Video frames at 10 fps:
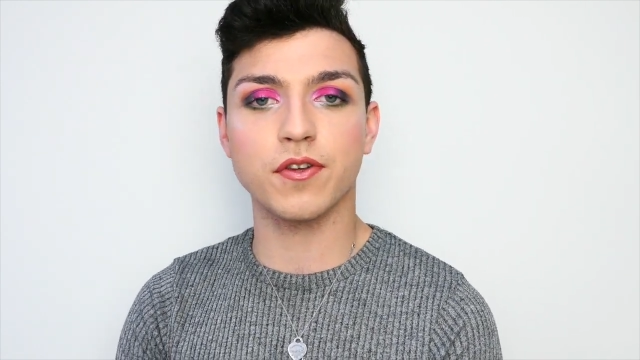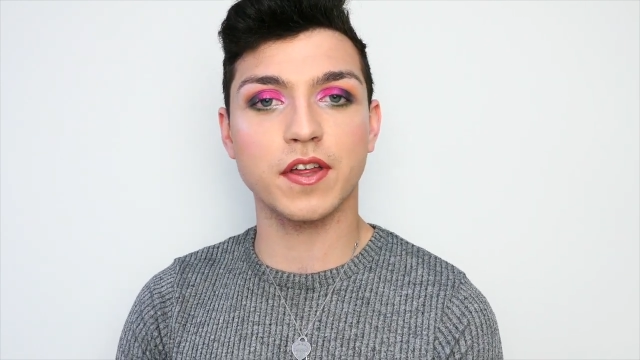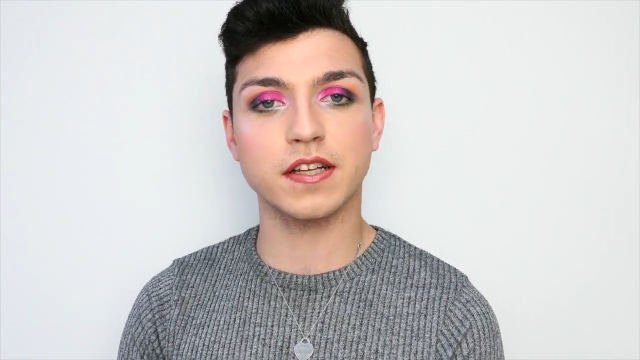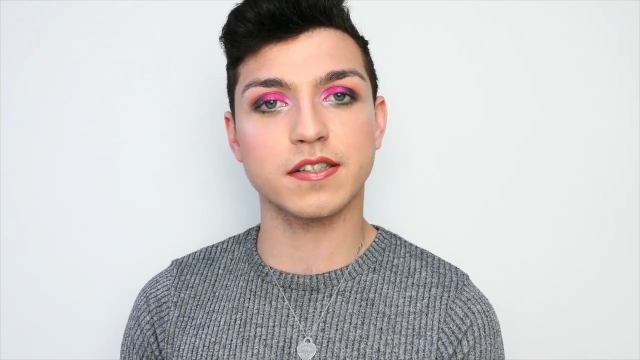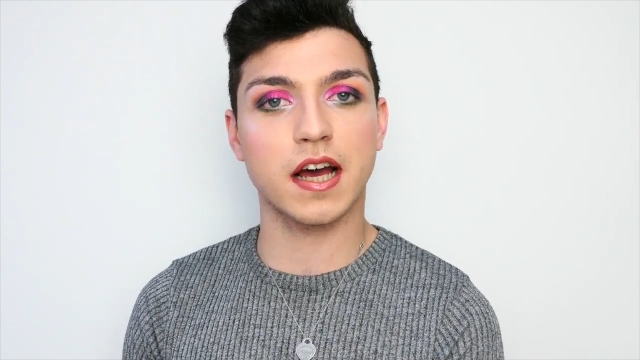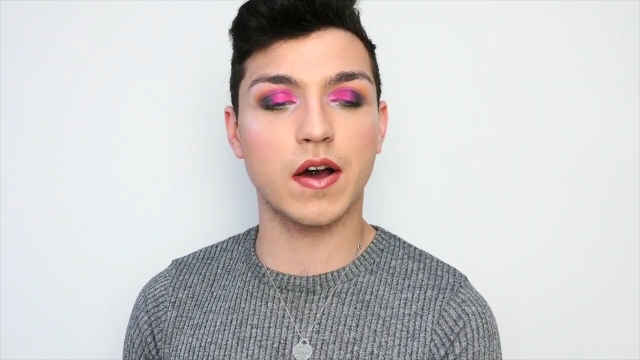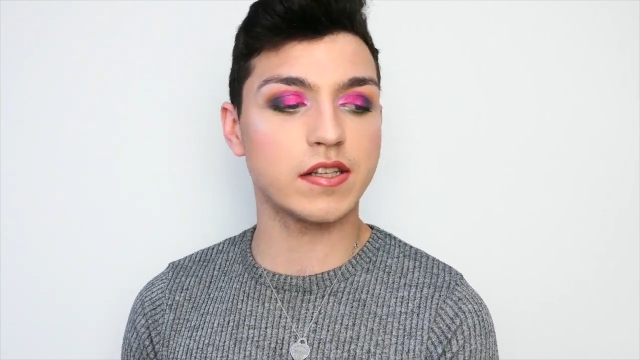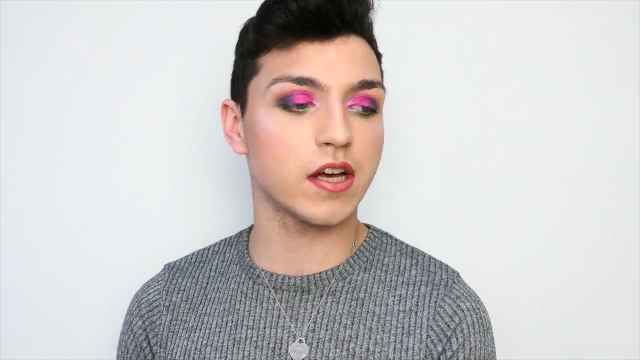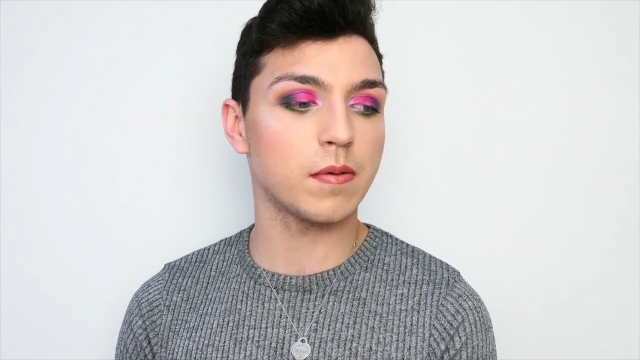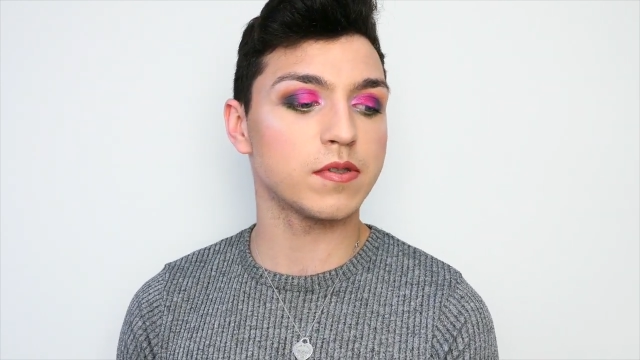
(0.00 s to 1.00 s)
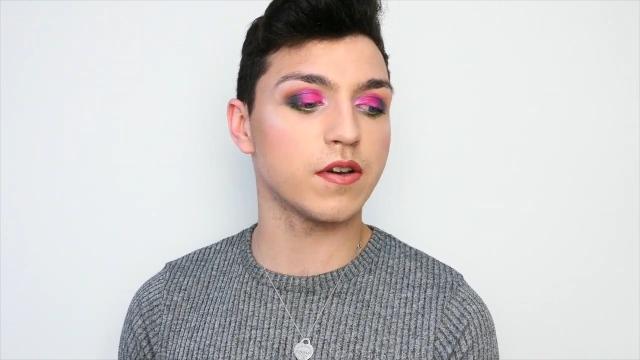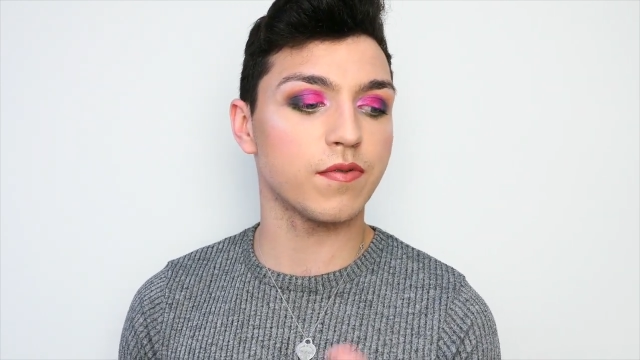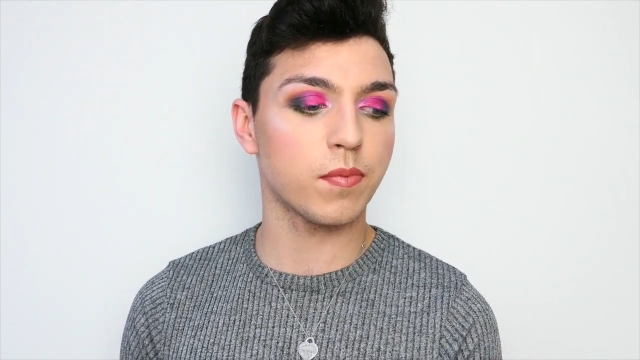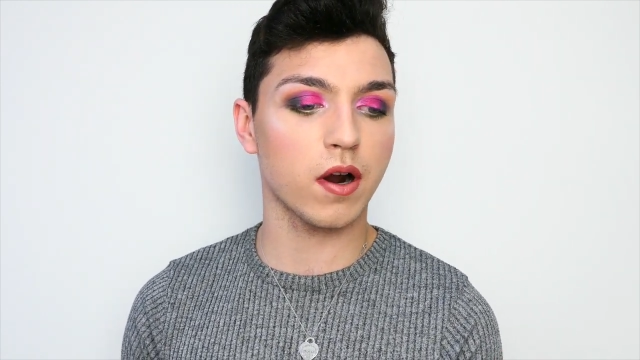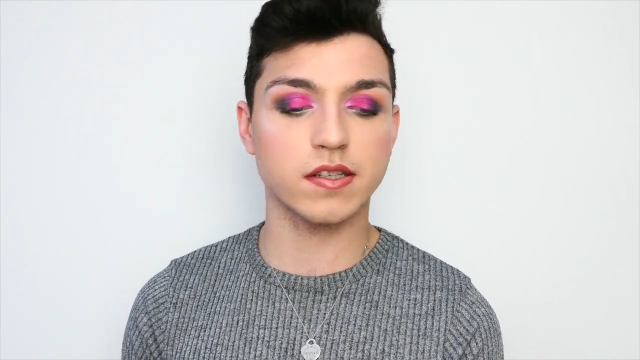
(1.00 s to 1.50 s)
things now in terms
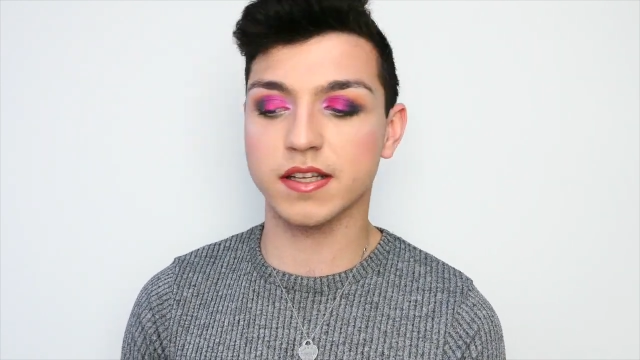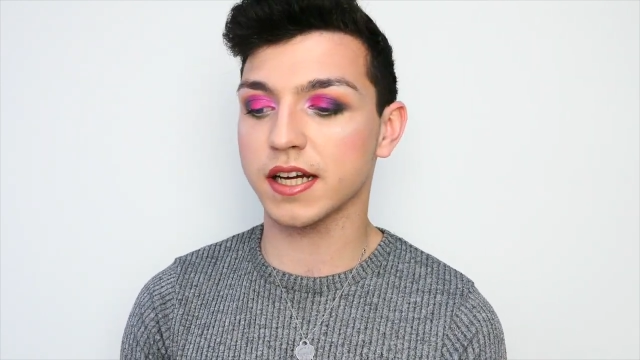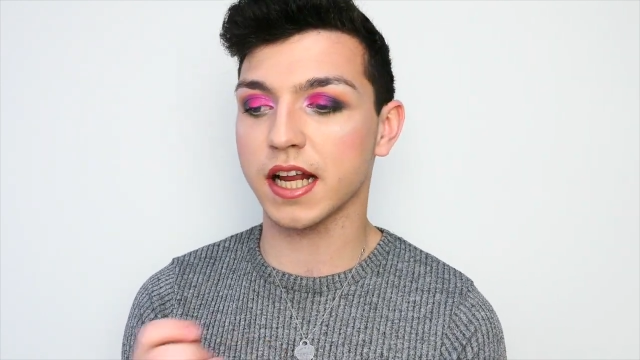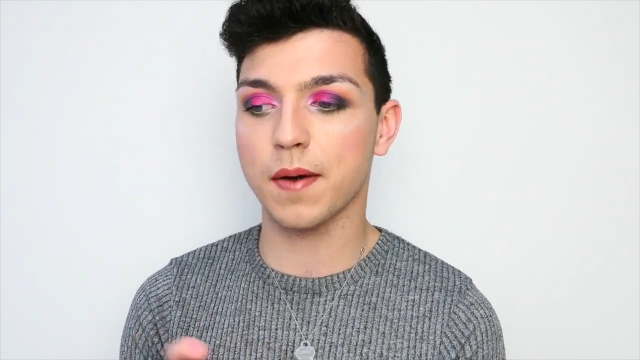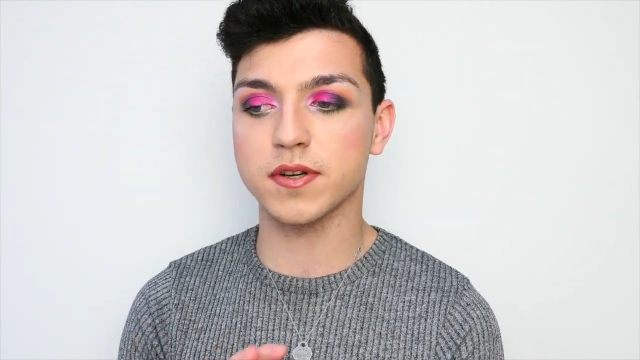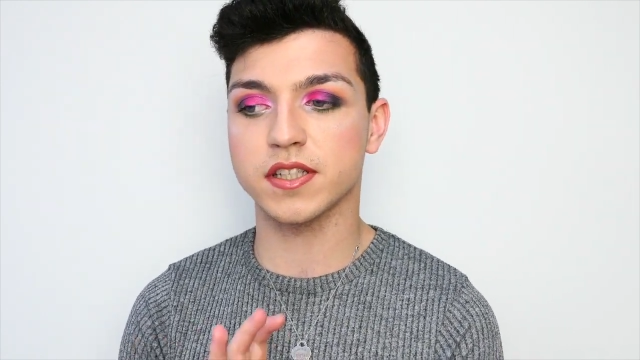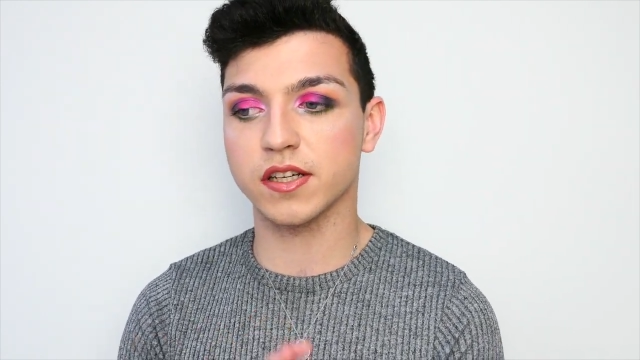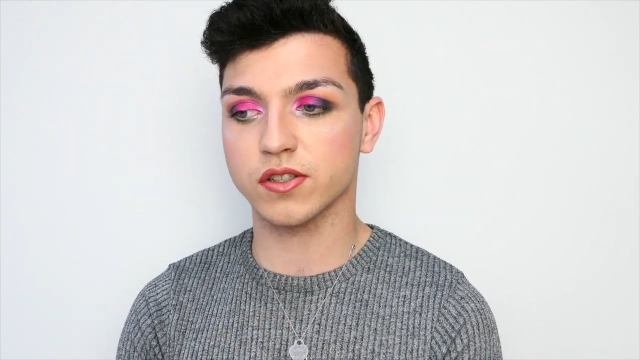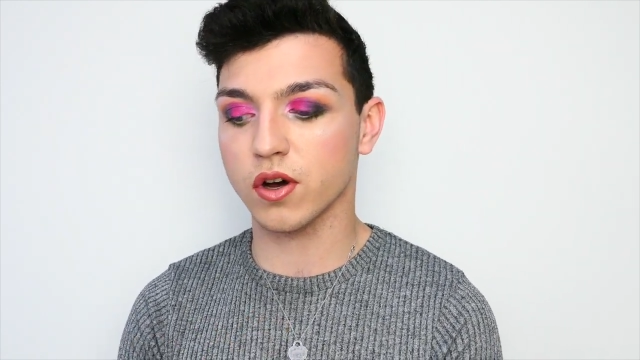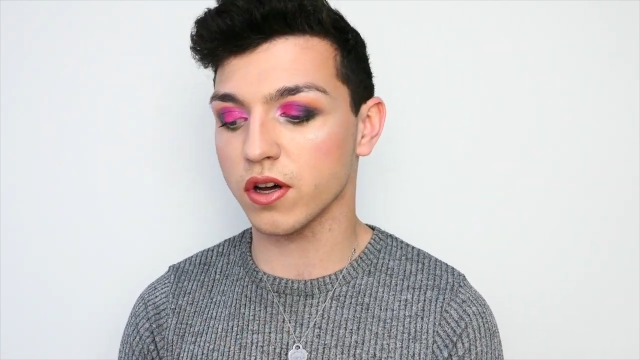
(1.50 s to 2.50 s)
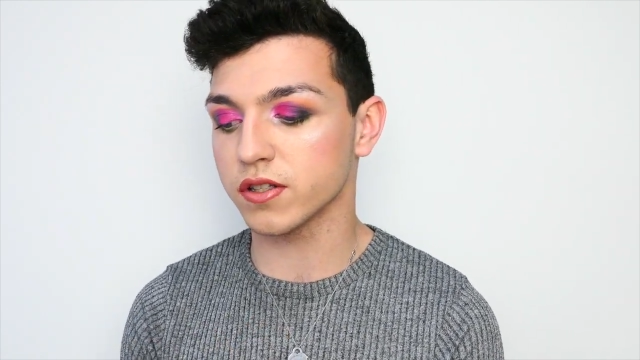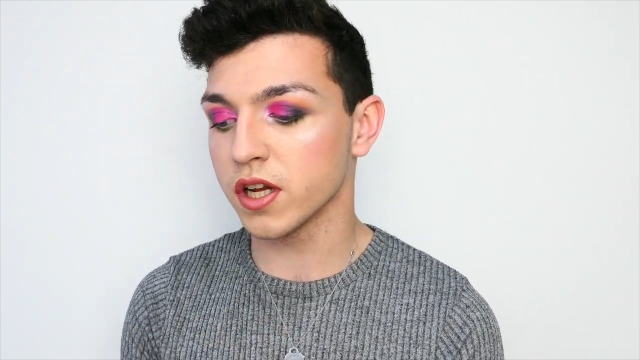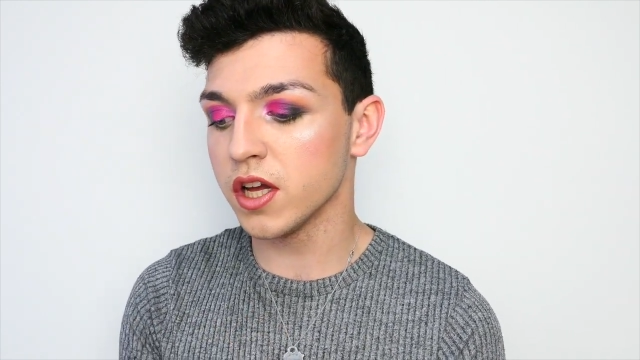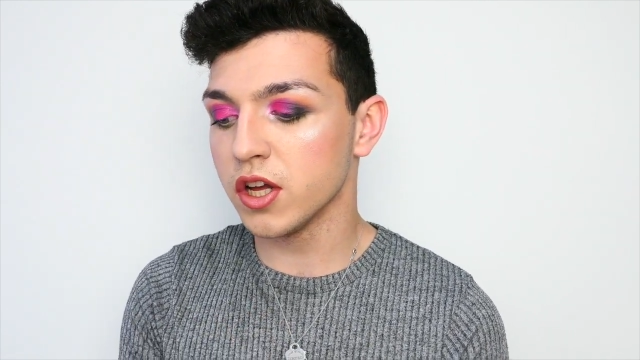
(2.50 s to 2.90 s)
of pricing and how much things cost.